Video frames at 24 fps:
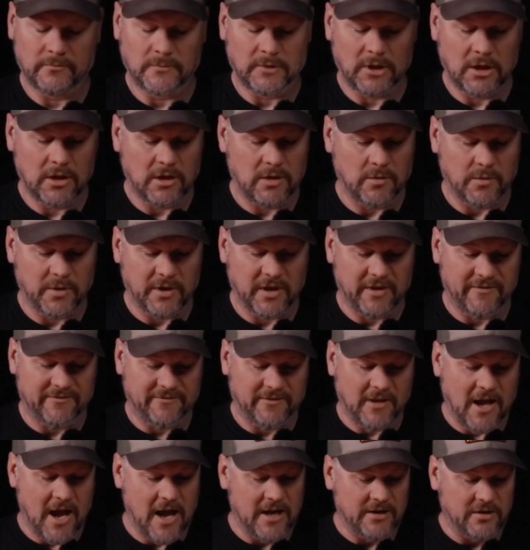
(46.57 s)
I don't want to get
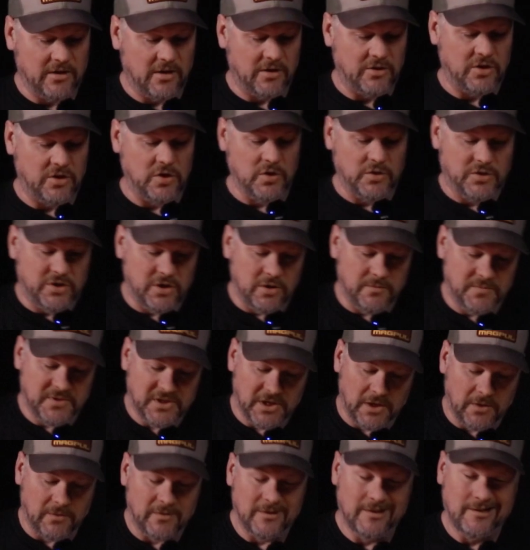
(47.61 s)
flagged on YouTube,
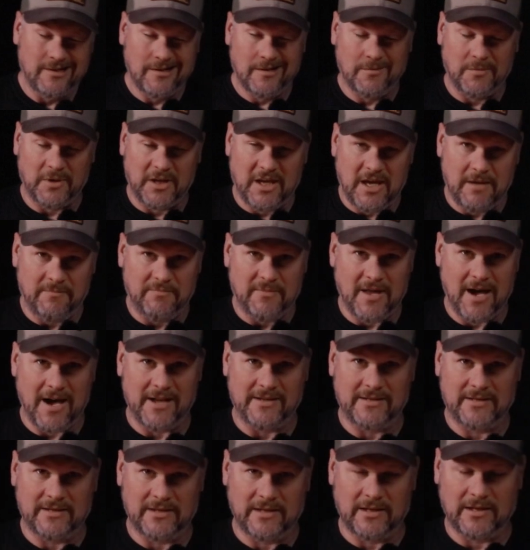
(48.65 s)
so I'm going to keep
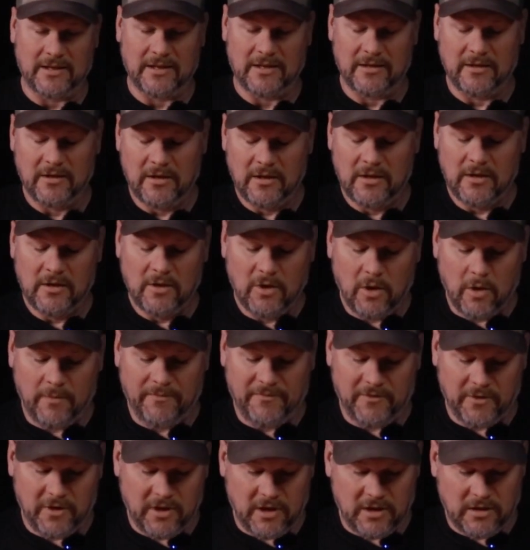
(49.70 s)
that.
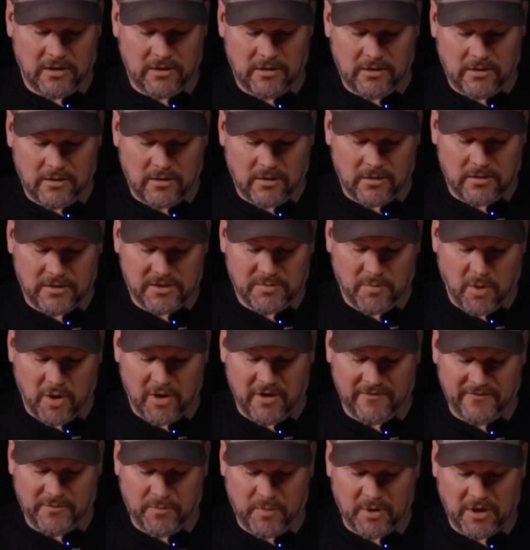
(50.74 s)
Hopefully you're smart
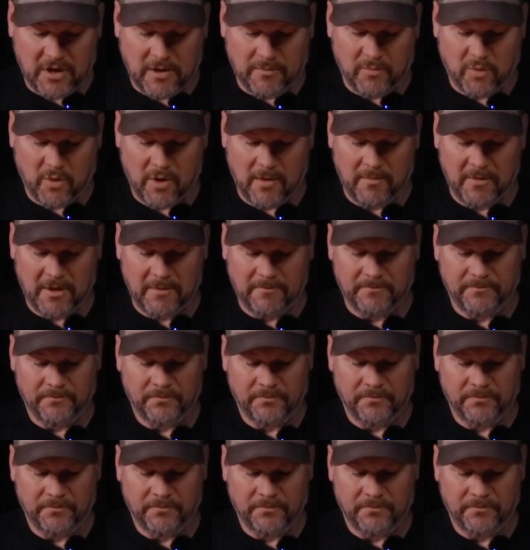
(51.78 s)
enough to pick up what I mean.